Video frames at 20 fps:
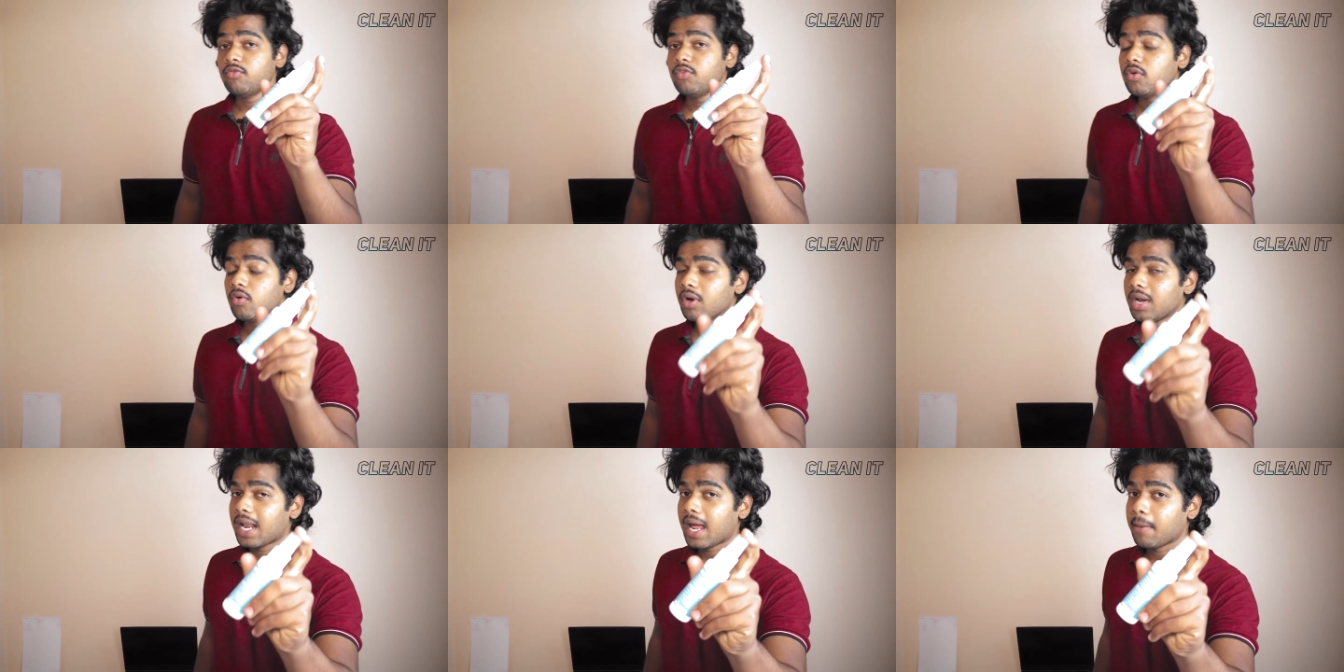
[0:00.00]
If
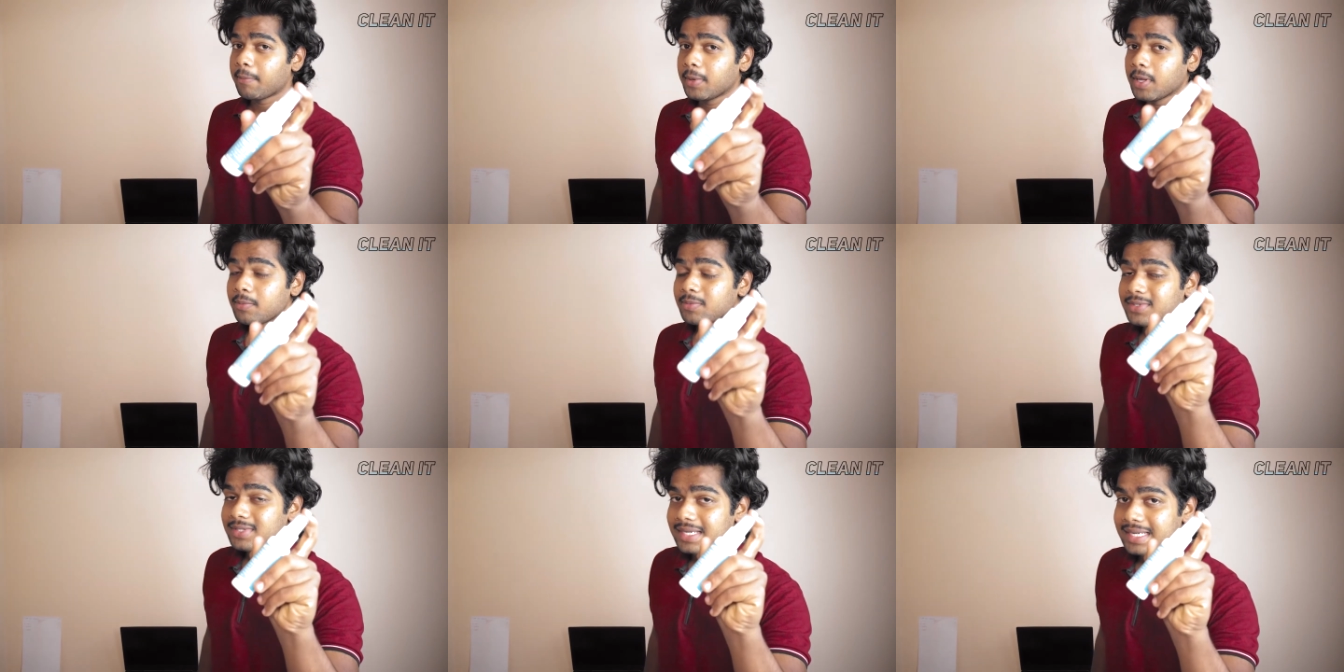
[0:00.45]
your
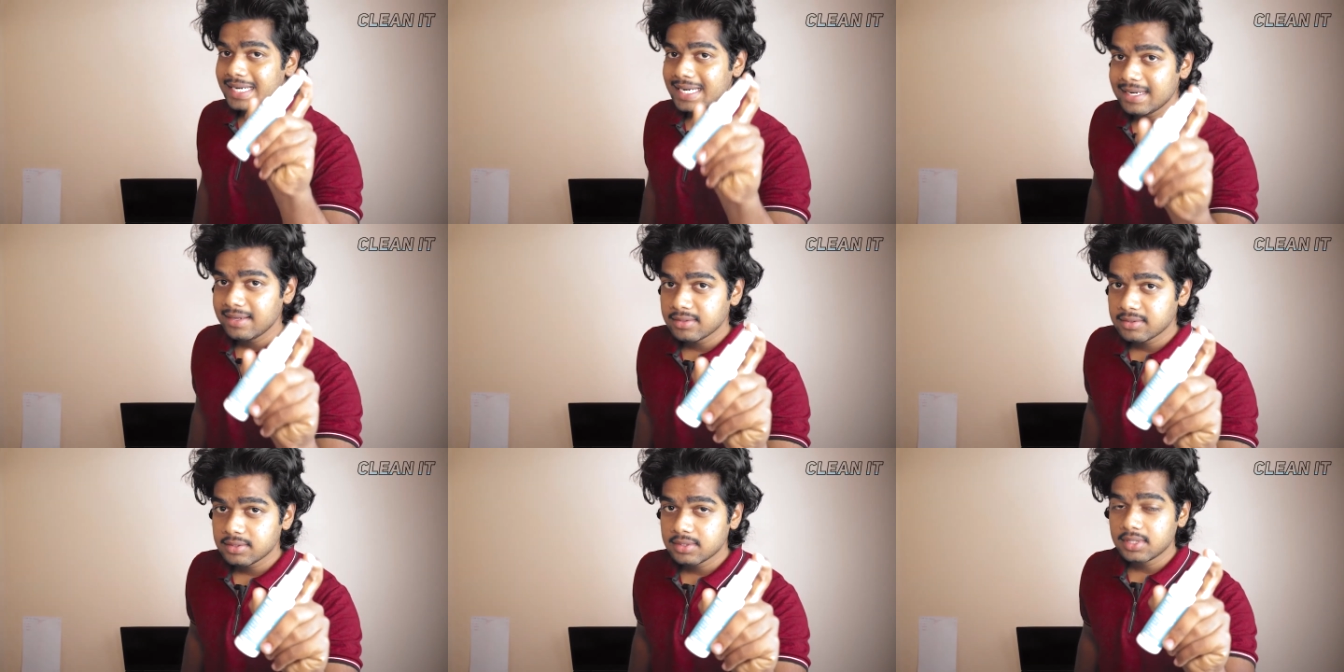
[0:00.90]
laptop
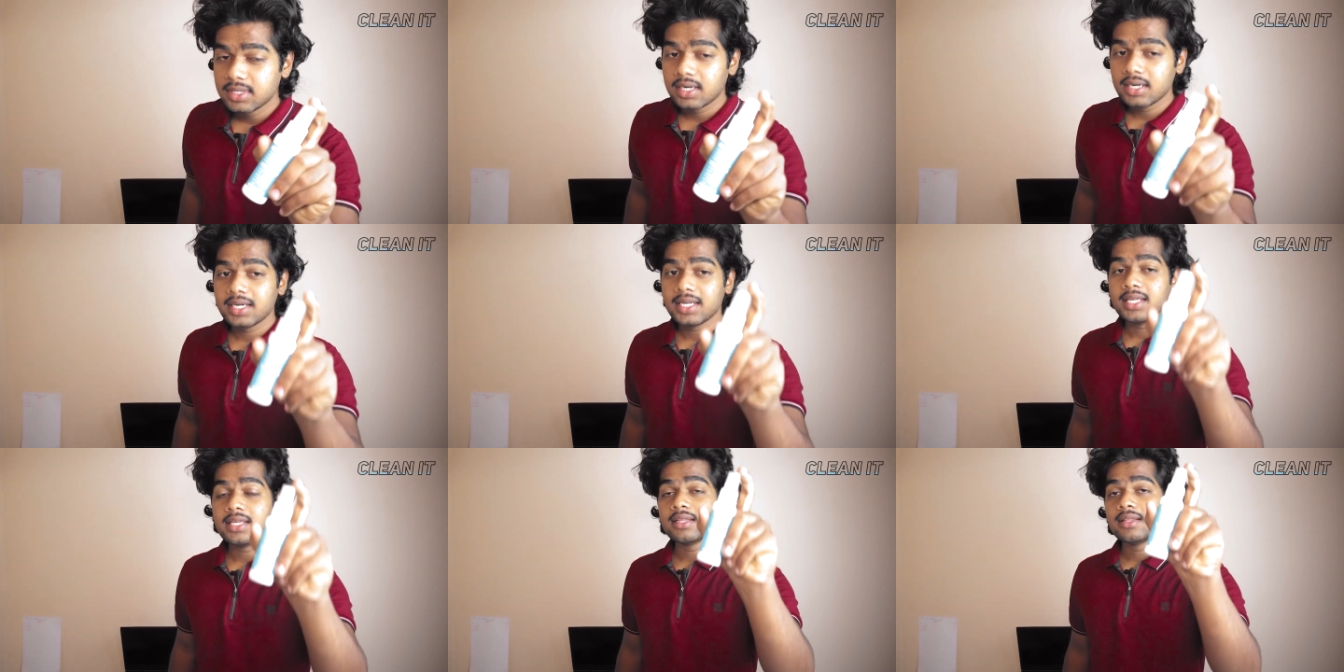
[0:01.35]
screen is
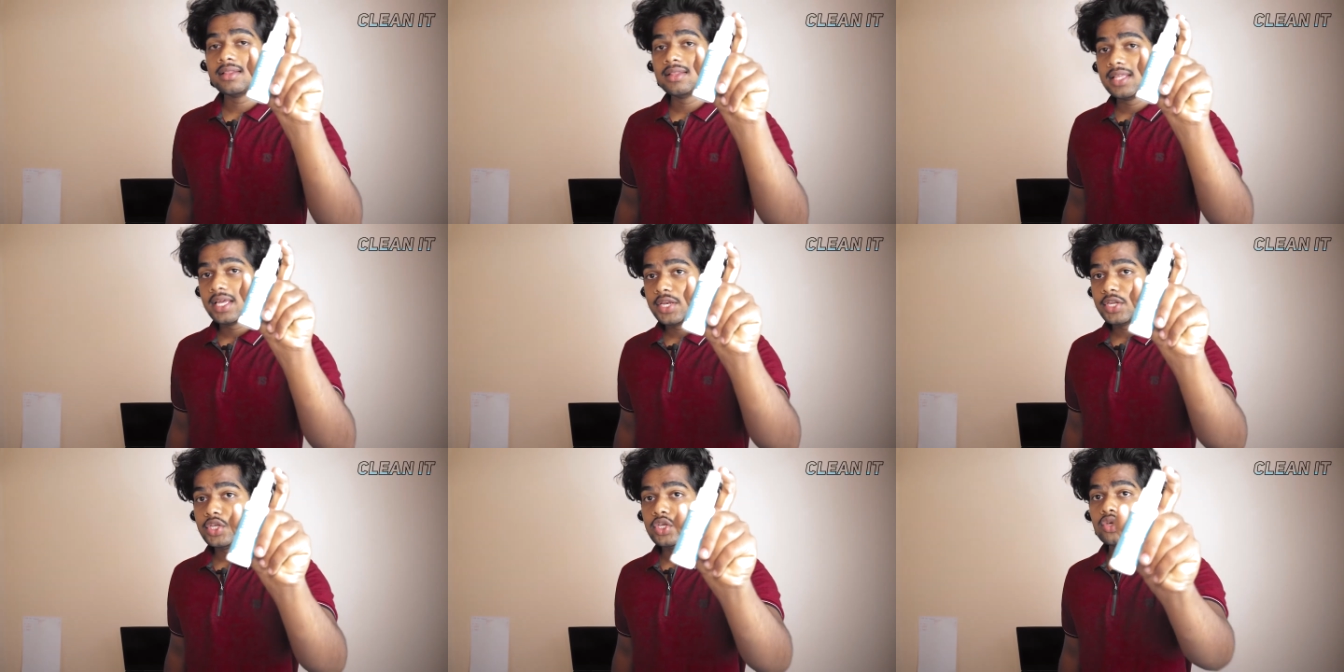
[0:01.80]
dirty,
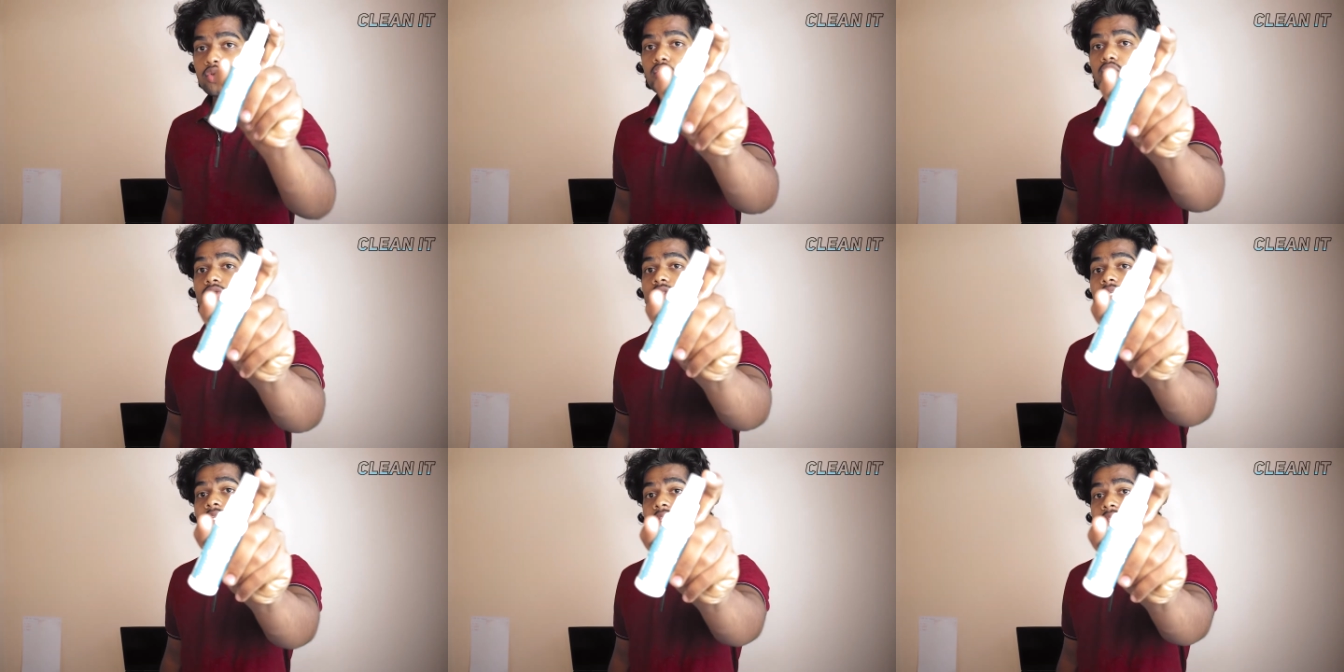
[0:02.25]
then use